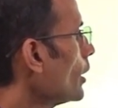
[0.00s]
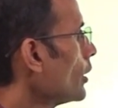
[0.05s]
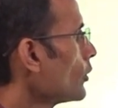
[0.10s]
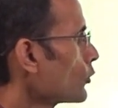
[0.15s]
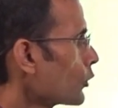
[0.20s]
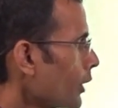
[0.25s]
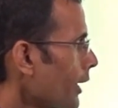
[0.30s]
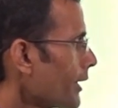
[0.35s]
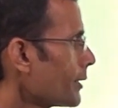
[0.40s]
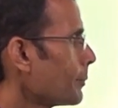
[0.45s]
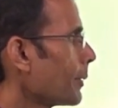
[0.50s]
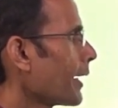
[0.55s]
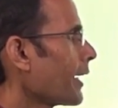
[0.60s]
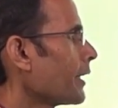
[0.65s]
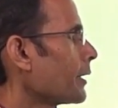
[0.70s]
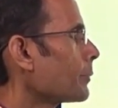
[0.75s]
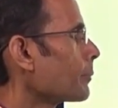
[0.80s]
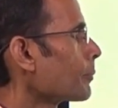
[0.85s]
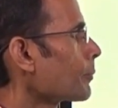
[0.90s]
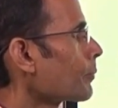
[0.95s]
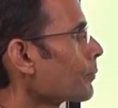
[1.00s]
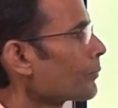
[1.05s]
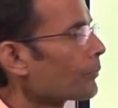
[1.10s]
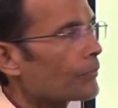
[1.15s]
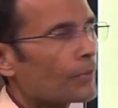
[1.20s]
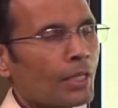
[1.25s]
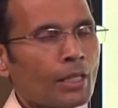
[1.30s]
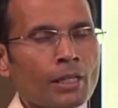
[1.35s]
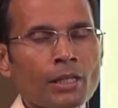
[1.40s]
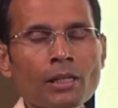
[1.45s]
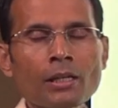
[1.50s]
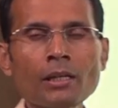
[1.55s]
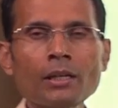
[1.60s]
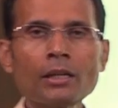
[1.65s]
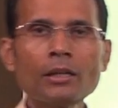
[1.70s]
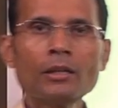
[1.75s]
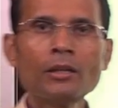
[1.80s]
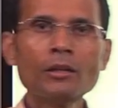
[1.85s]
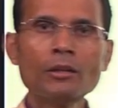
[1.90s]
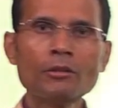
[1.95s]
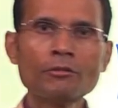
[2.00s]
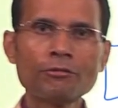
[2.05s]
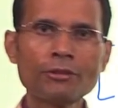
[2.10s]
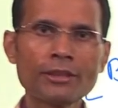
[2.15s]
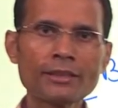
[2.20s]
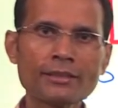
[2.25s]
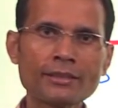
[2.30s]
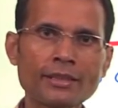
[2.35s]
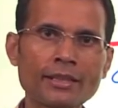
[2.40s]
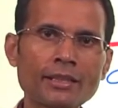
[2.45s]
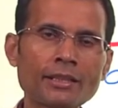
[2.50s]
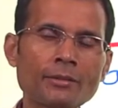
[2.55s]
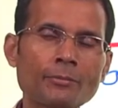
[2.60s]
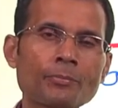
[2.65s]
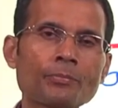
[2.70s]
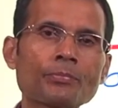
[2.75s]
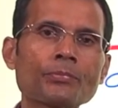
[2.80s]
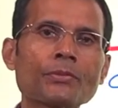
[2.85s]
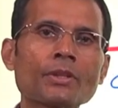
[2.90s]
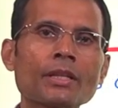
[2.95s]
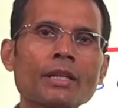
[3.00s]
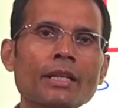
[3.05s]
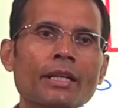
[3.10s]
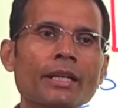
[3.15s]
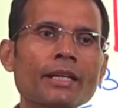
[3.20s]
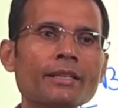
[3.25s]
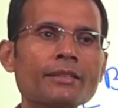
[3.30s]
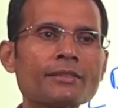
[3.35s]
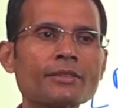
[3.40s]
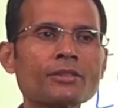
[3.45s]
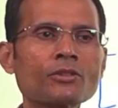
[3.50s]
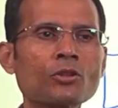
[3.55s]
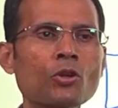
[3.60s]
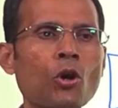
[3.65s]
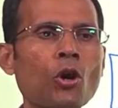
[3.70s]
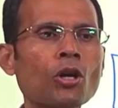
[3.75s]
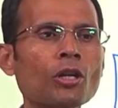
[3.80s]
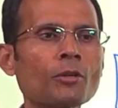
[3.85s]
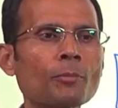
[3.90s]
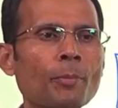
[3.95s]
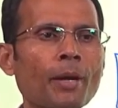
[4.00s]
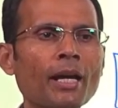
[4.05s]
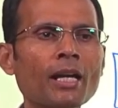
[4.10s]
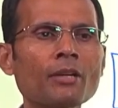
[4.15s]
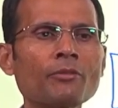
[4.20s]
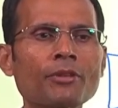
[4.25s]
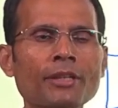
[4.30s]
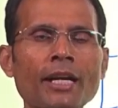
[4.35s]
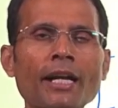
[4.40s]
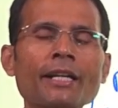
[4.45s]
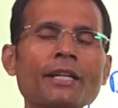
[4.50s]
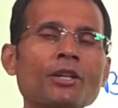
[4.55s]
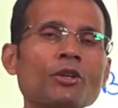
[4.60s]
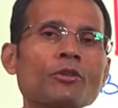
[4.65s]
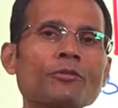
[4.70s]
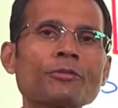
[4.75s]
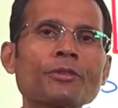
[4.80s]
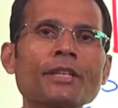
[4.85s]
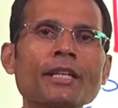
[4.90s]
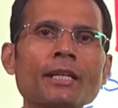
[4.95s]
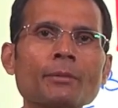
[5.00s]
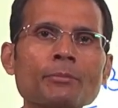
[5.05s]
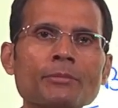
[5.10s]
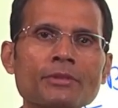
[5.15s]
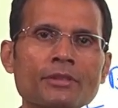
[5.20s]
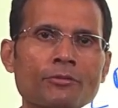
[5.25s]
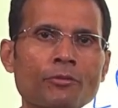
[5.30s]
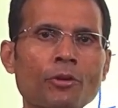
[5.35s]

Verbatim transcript: So let's begin. First thing, it's called by a variety of names.